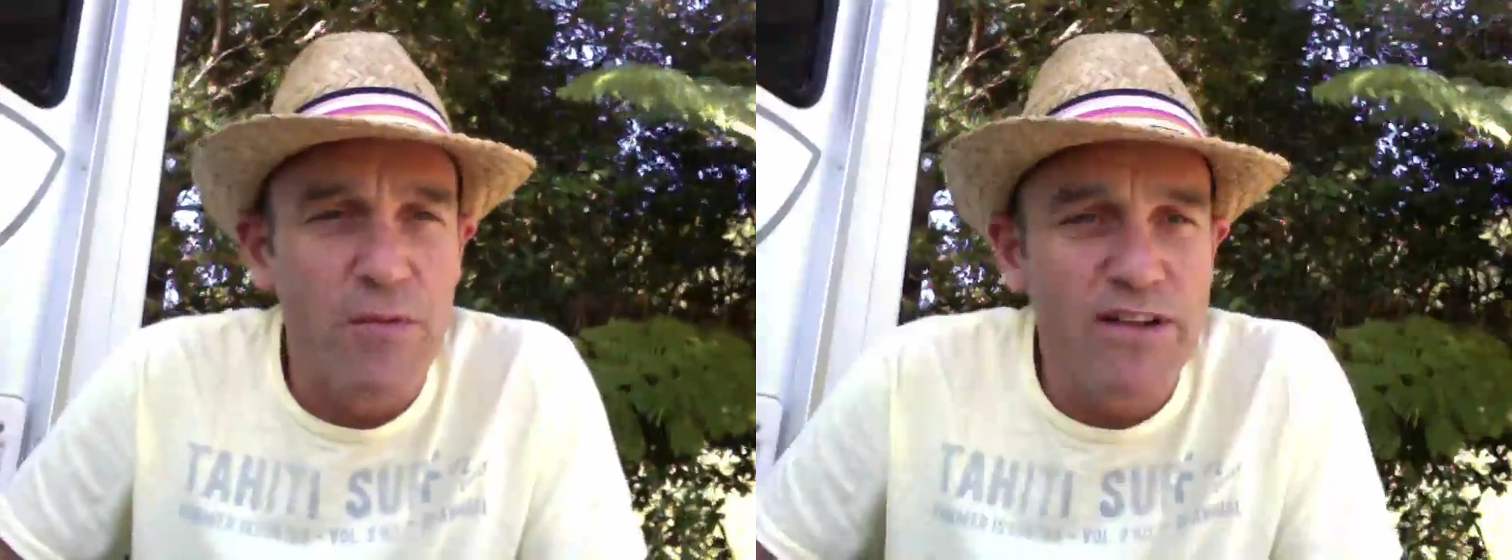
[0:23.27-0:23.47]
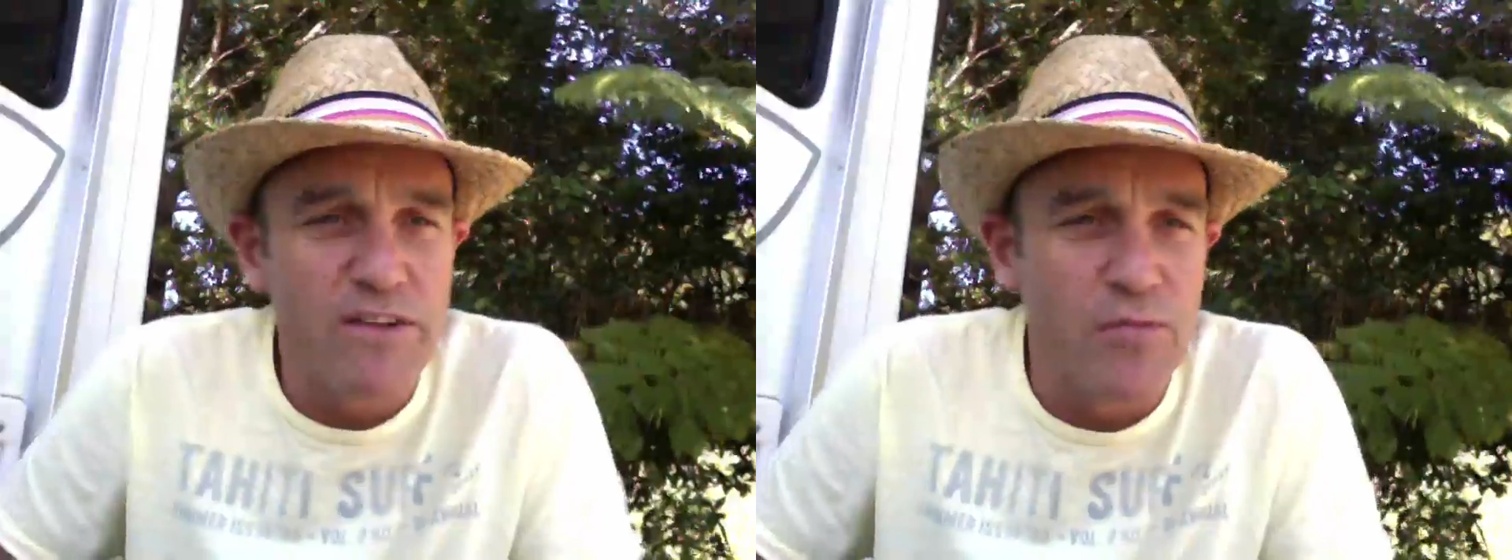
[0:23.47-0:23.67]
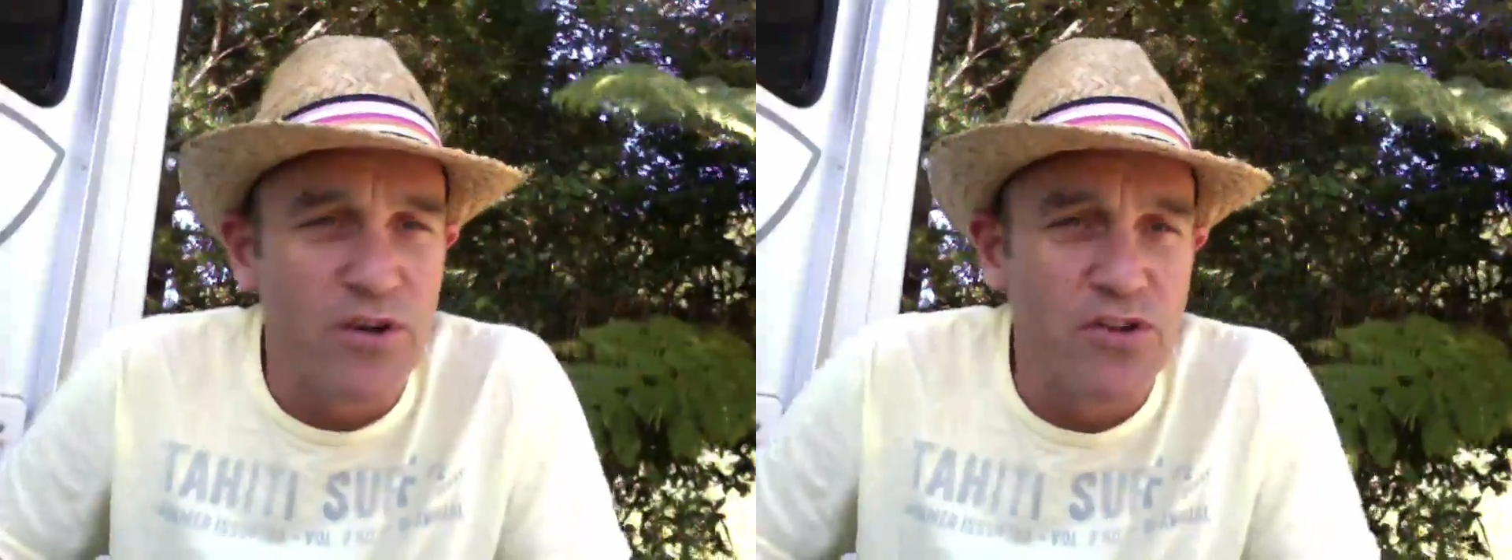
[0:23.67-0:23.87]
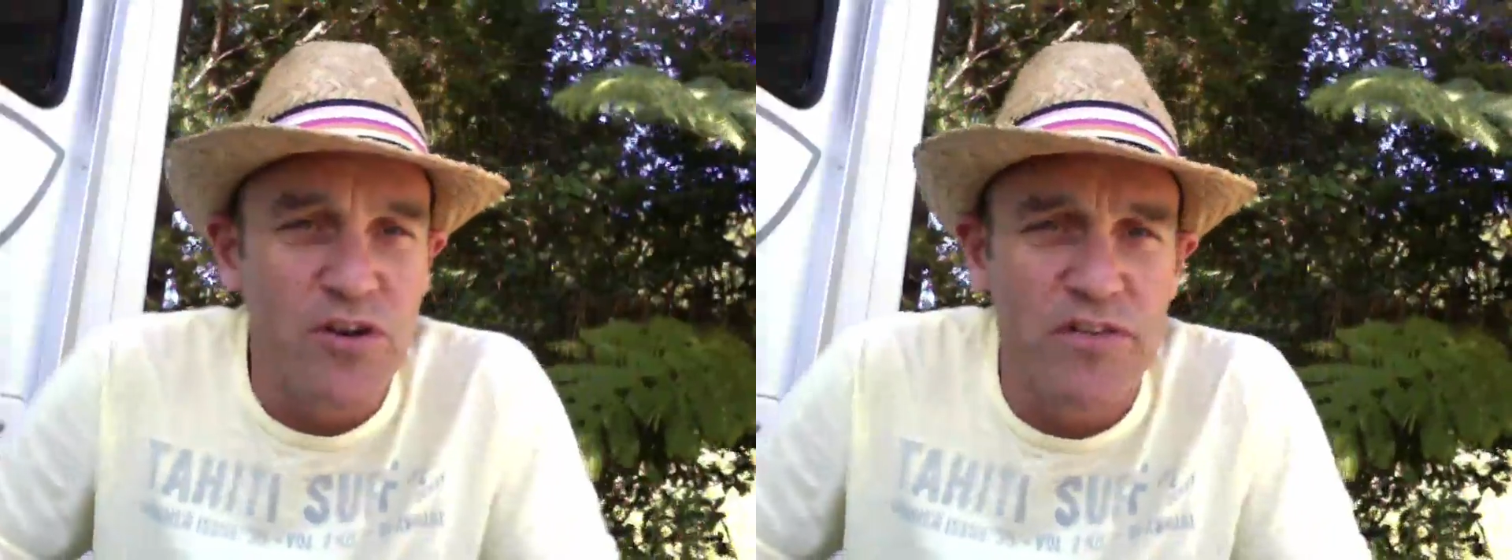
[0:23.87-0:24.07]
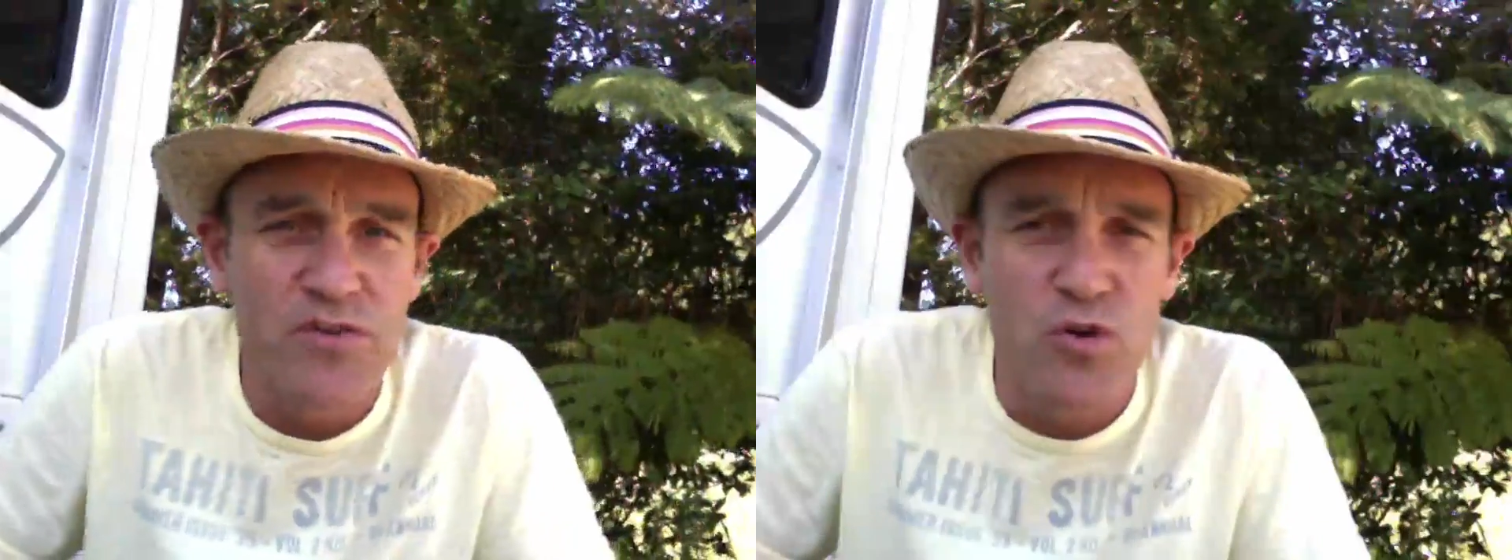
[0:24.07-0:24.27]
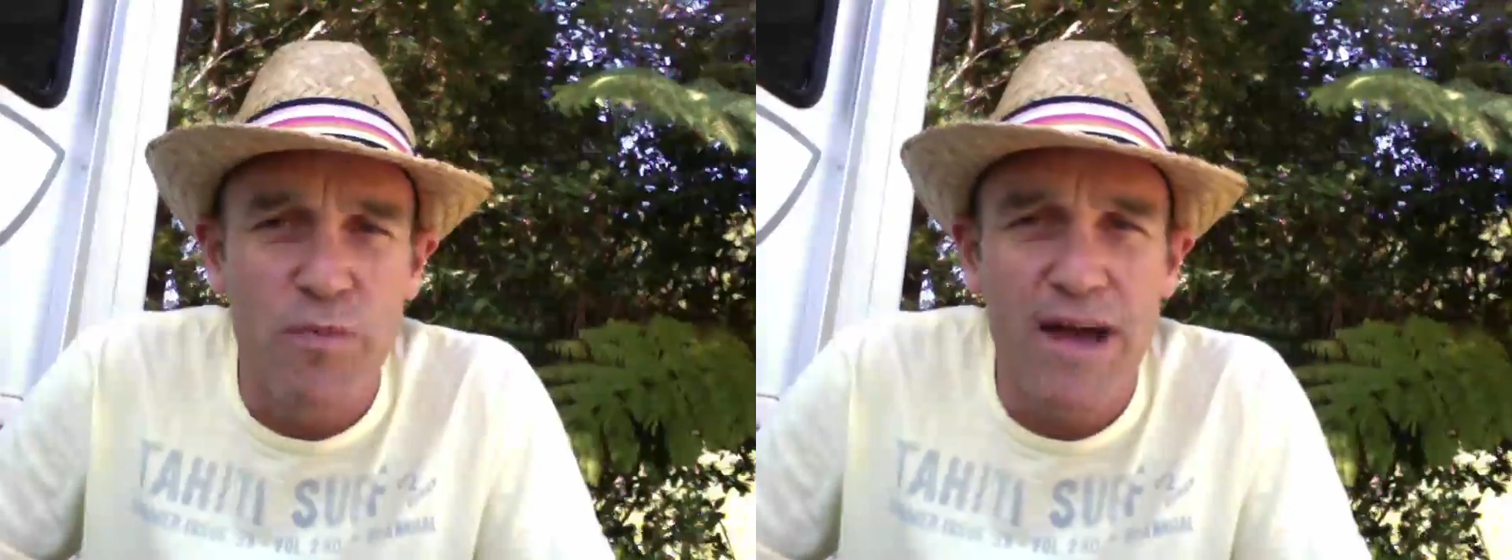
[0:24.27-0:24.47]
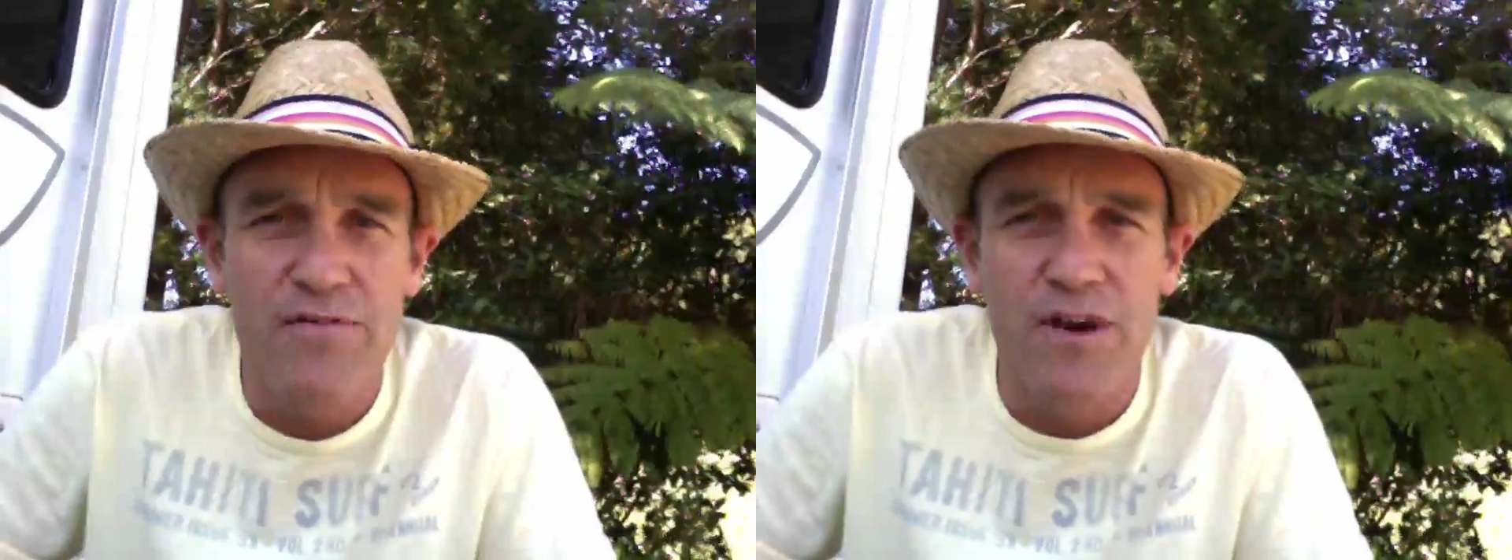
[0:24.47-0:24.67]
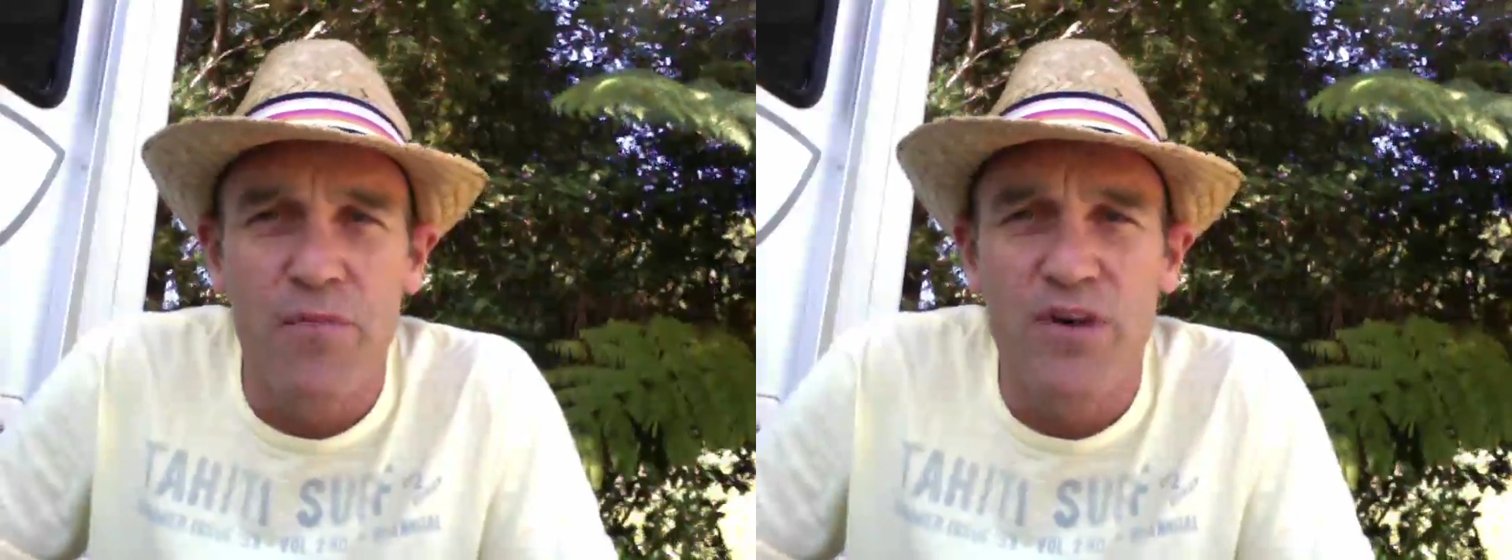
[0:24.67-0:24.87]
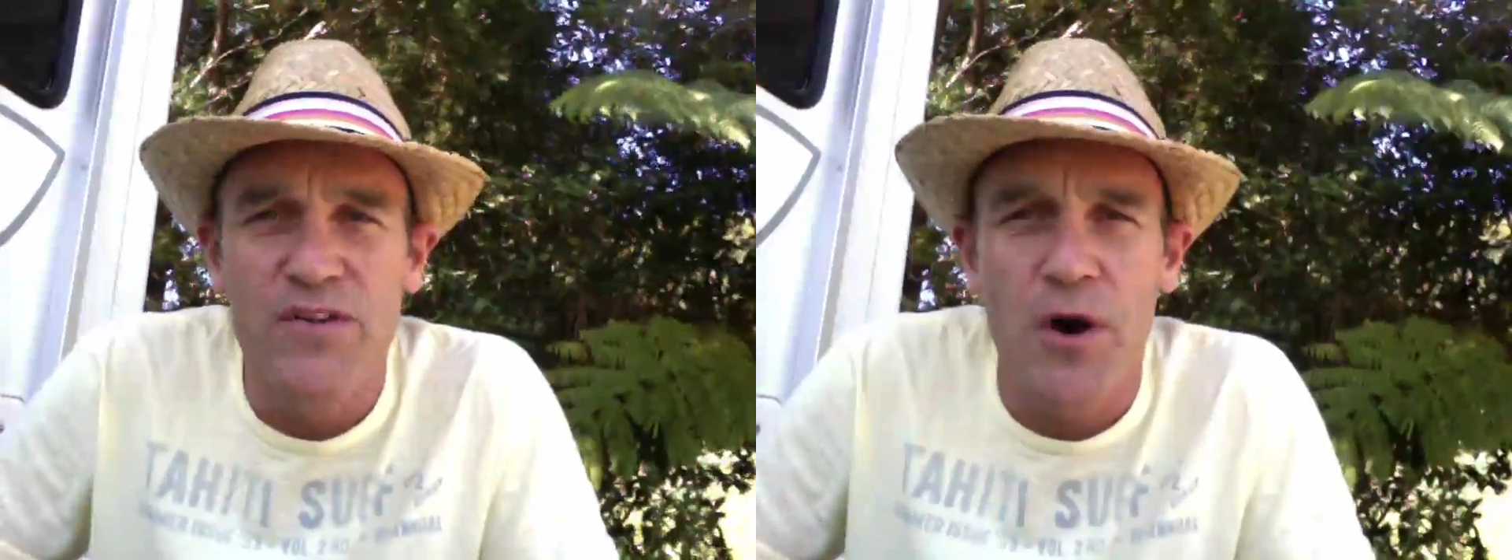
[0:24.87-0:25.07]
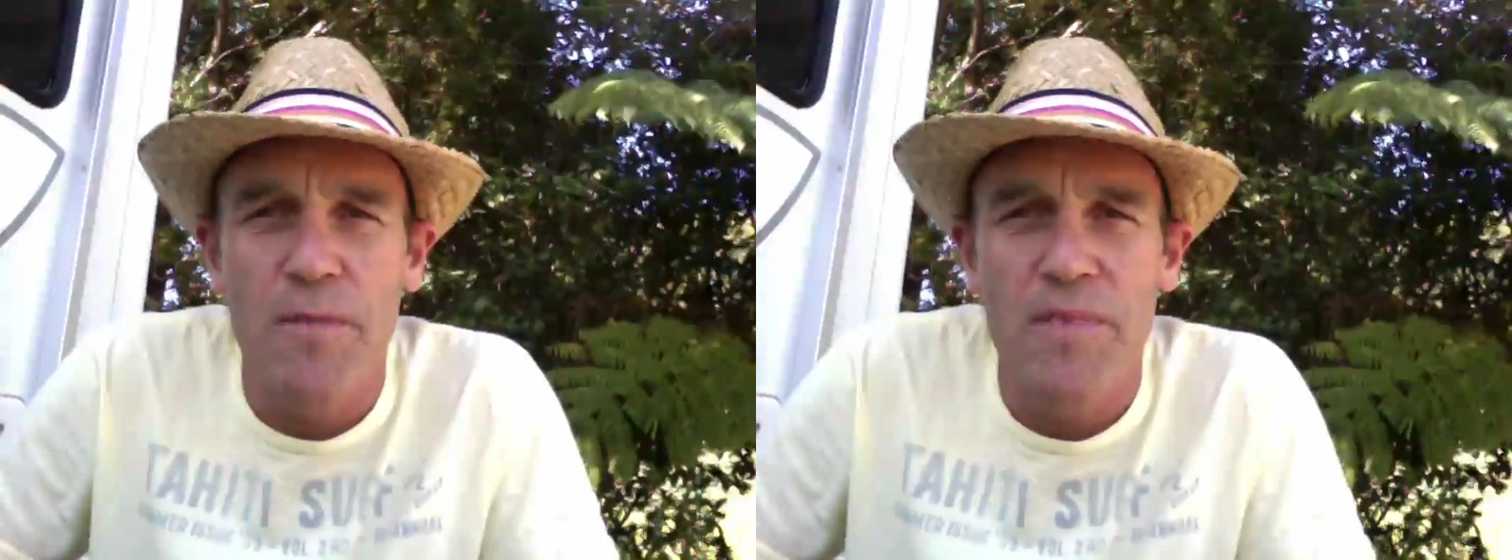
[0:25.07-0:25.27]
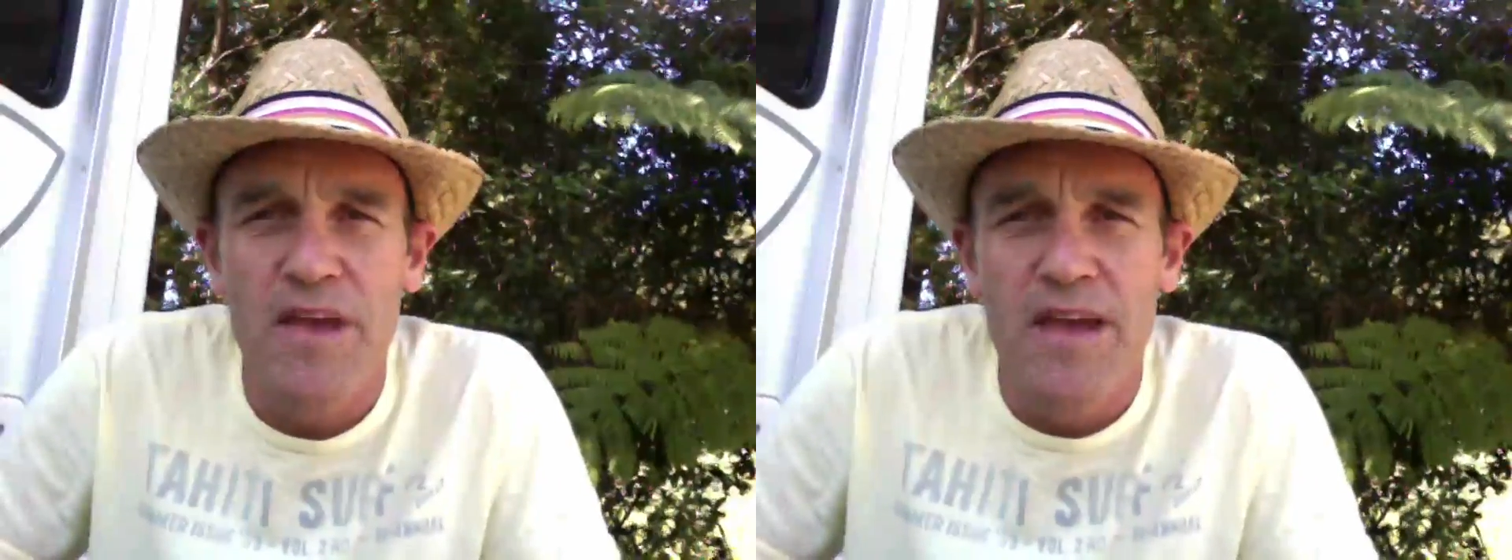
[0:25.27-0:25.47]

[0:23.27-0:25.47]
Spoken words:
We just bought a new school bag for our boy Tom,